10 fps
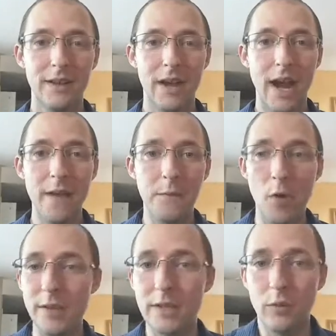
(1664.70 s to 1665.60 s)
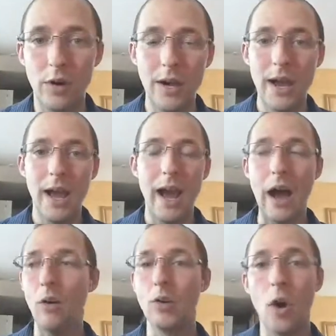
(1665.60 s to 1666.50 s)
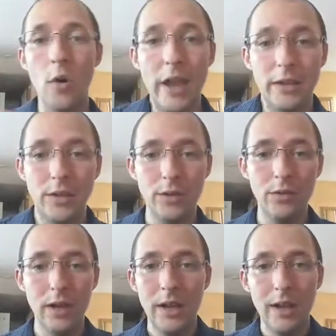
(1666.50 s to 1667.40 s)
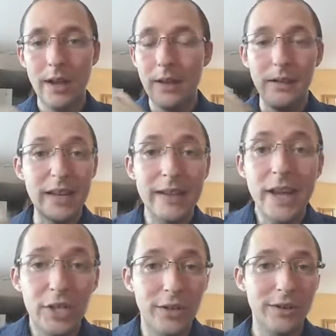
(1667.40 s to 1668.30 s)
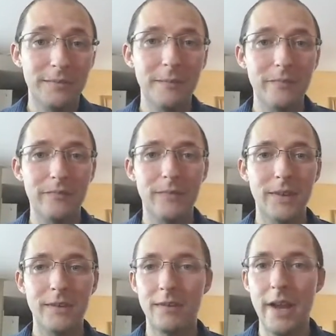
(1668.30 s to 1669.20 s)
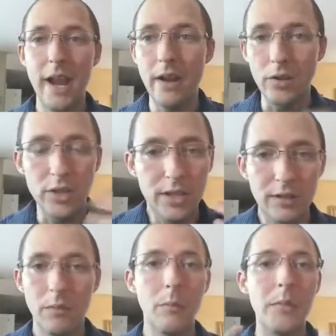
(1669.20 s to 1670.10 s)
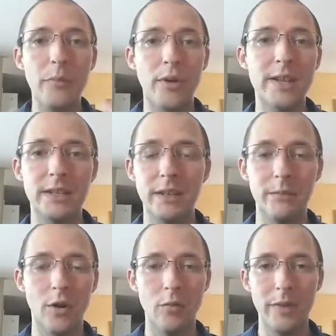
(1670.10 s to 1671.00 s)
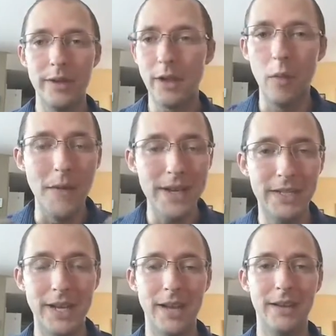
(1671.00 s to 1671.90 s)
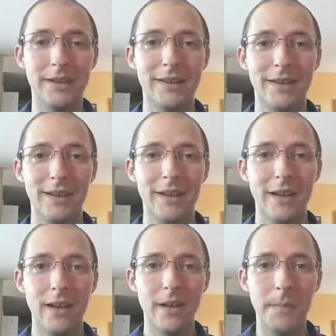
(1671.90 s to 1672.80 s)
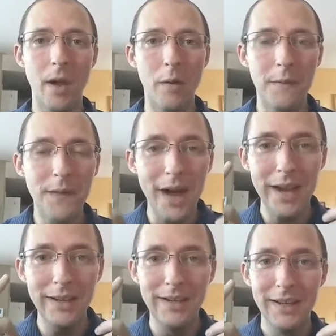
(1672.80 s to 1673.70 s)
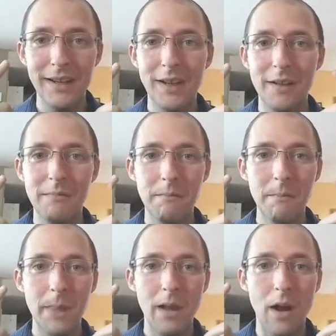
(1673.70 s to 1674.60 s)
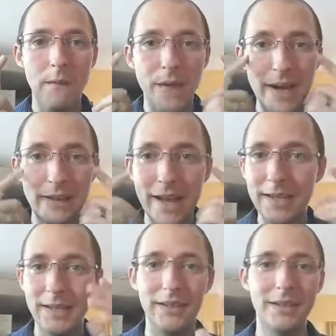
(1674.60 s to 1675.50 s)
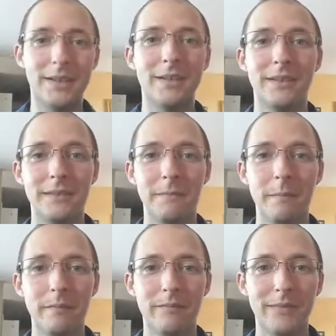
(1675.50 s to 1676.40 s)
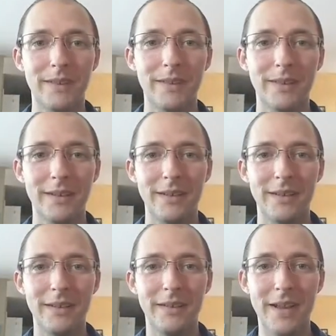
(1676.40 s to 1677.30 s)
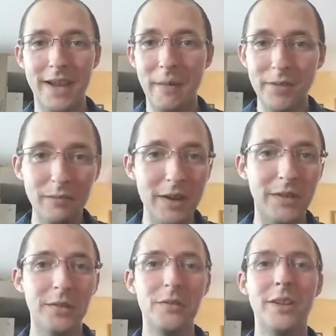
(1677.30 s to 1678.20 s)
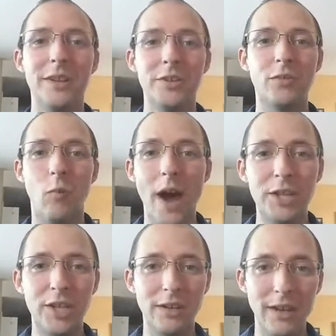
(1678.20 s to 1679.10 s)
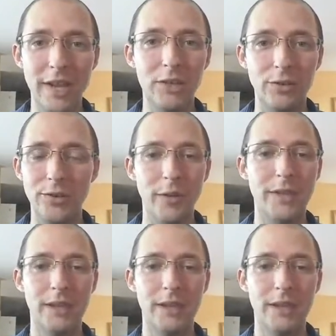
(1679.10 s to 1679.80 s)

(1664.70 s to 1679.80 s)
I have moments where I'll go into like nature, right? And I'll just be present in the moment. I'll meditate. I'll find lessons that come to me through just watching nature do its